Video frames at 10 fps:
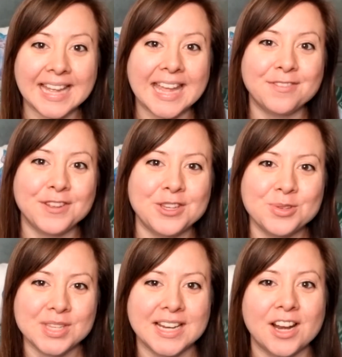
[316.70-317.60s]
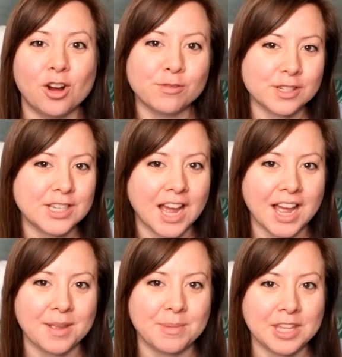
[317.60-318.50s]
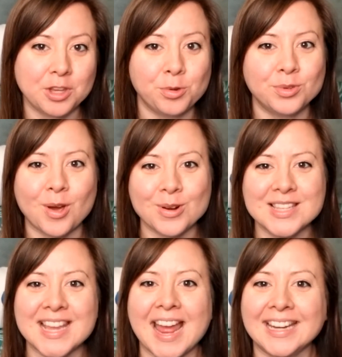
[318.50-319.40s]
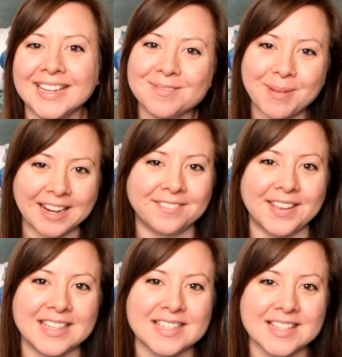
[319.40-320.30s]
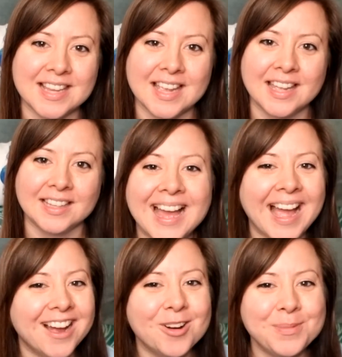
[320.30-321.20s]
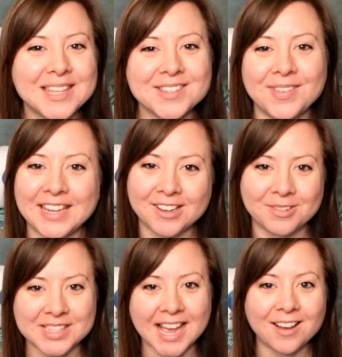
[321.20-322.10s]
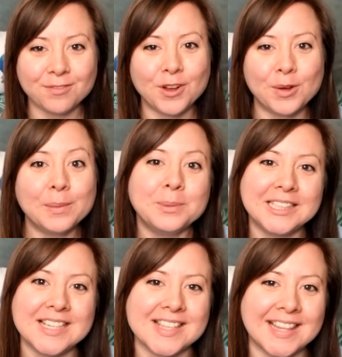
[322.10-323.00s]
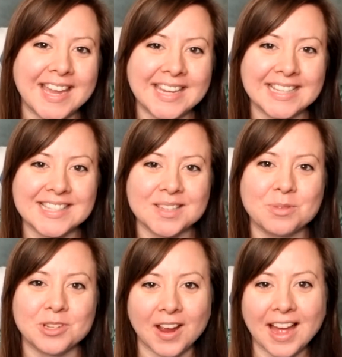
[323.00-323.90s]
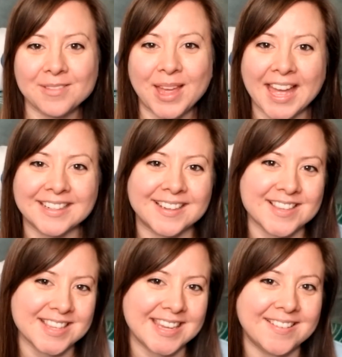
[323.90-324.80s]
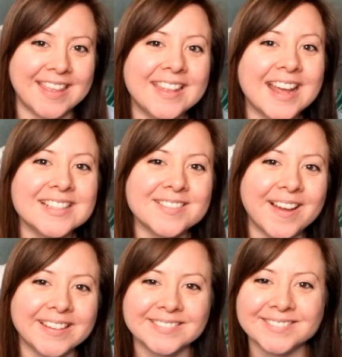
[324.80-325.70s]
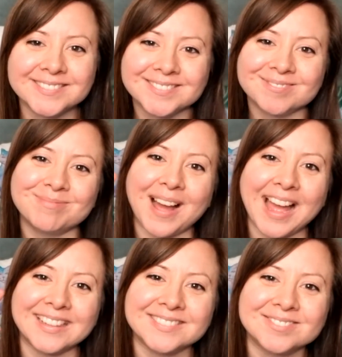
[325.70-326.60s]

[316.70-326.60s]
if using it over time you noticed any benefits. I hope this video was helpful. Please like and subscribe, and I'll see you in the next one. Bye.